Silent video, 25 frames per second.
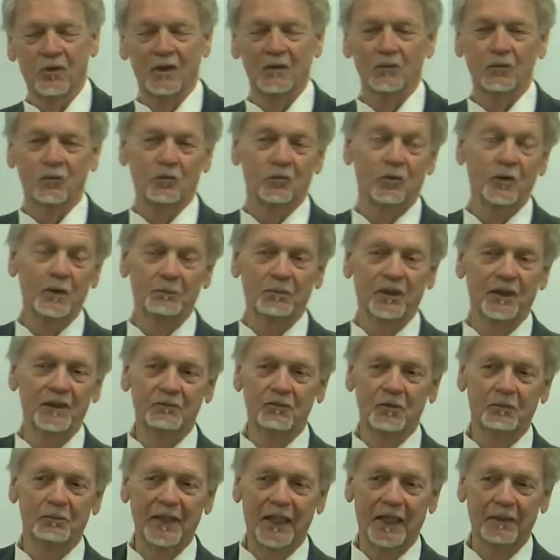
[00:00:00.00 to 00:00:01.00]
what we
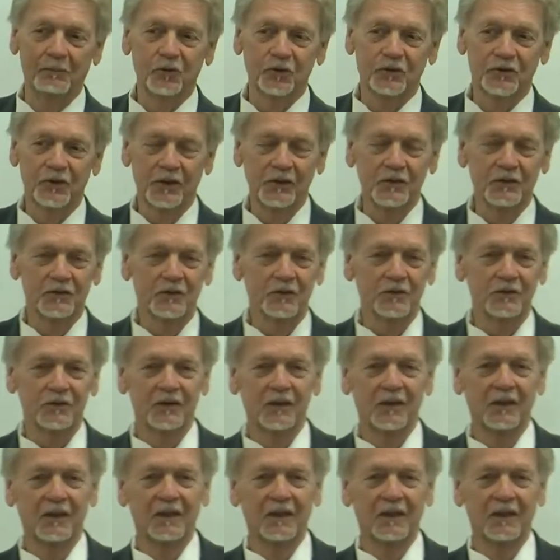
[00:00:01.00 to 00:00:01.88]
believe the Bible teaches.